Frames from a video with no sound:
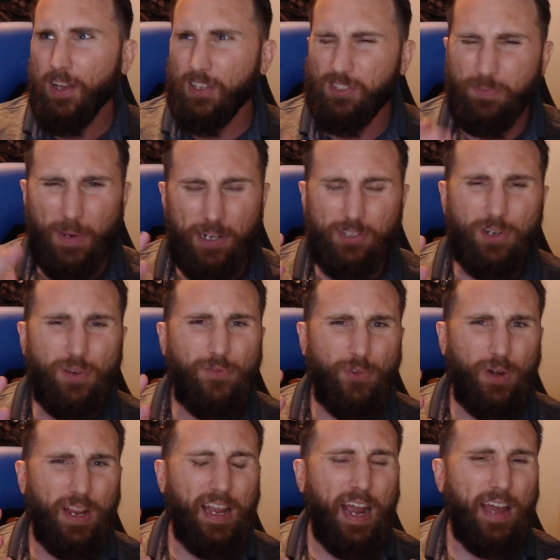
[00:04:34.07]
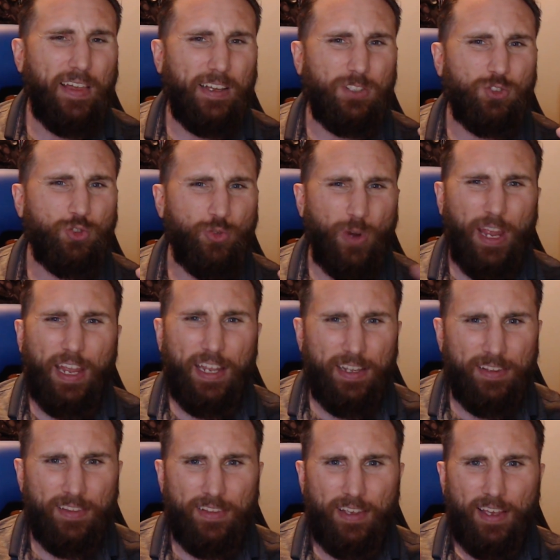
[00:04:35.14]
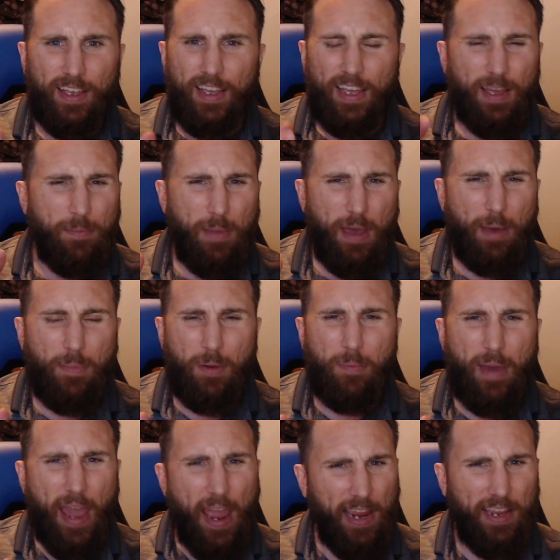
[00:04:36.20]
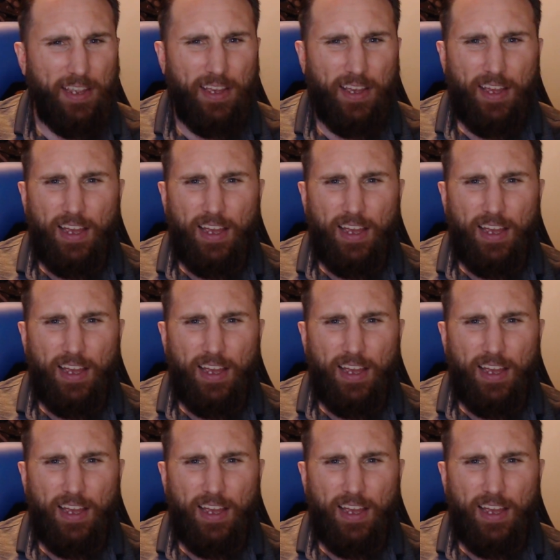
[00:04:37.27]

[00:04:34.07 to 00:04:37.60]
especially for a guy that trained in MMA.